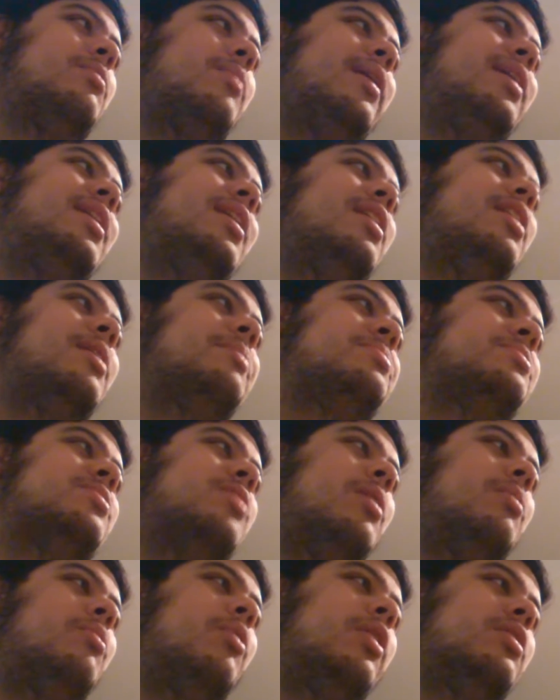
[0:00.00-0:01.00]
waking up
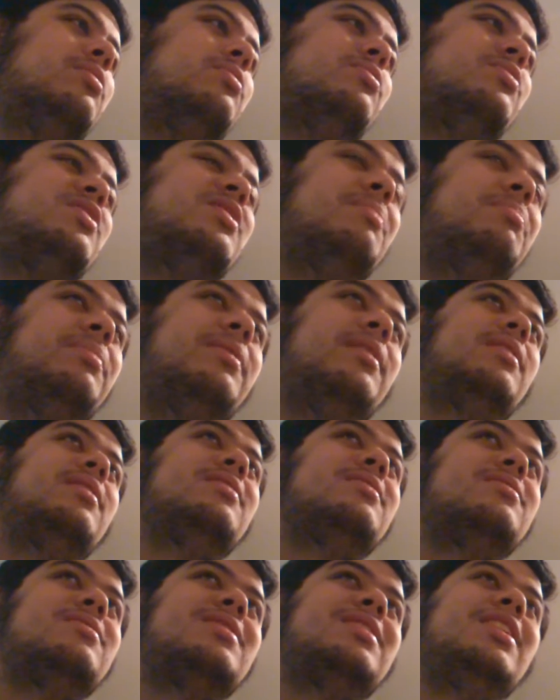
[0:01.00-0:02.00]
someone who's
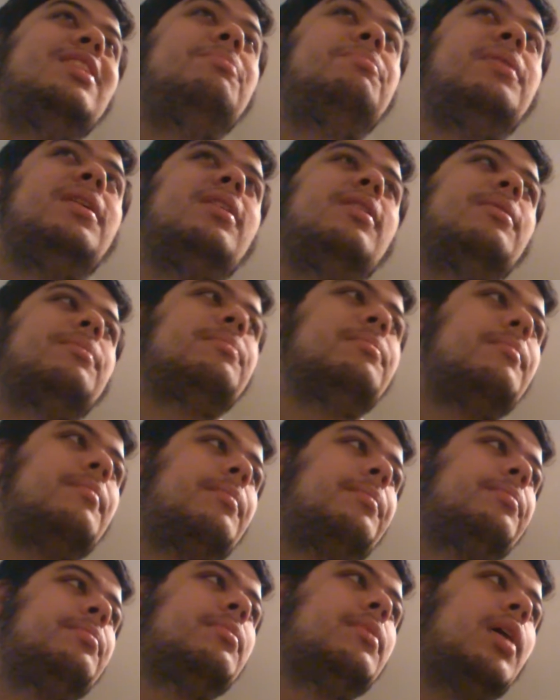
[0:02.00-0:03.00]
sleeping.
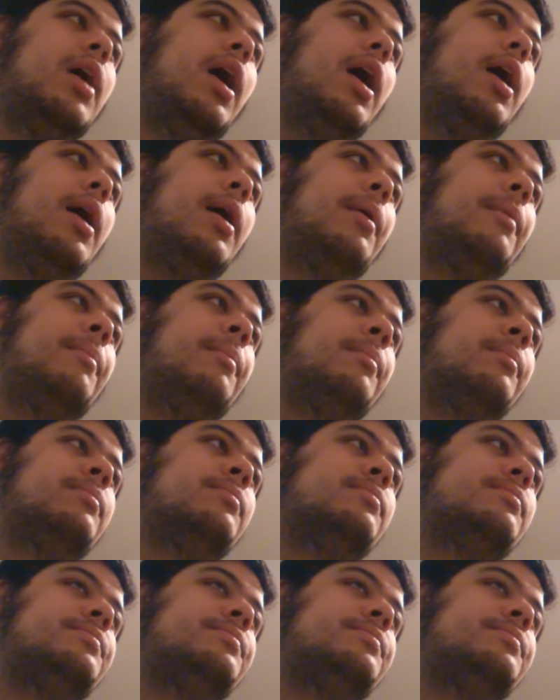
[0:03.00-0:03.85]
Um,